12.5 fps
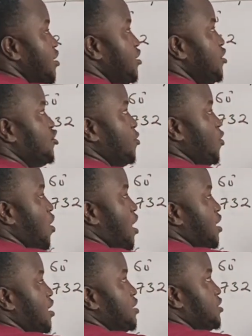It will be
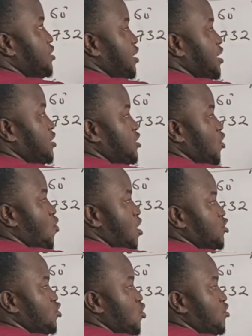what? C is
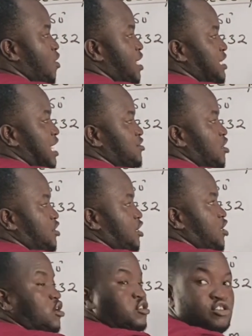equals to
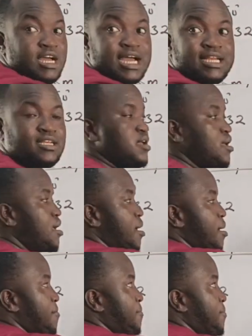1,300
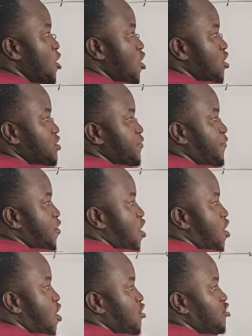plus
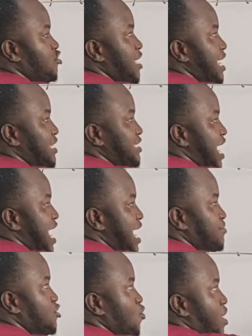400
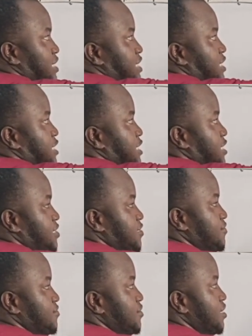times what is T?
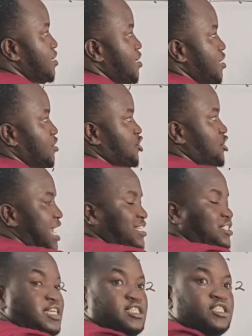
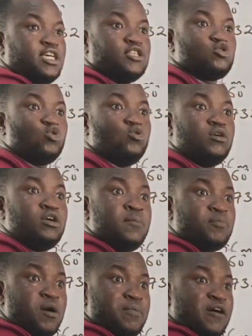Change this T to
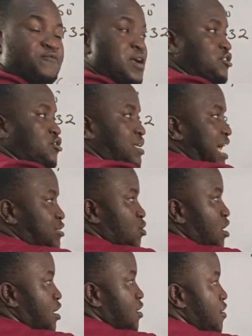improper fraction. That's
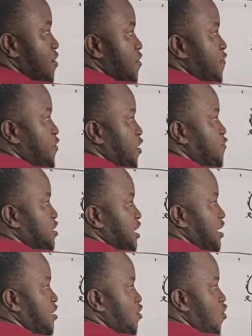what?
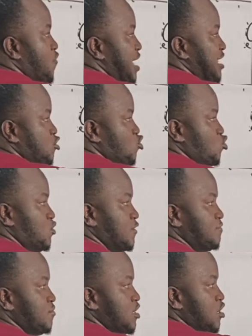15 over 2.
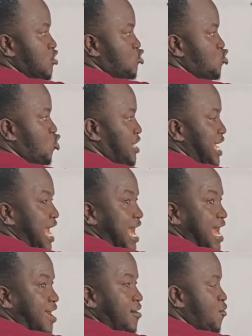2
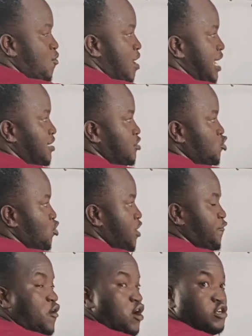here 1, 2
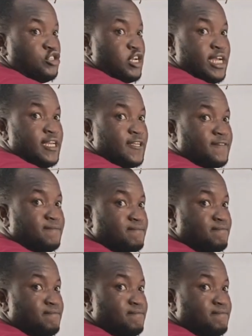in 400.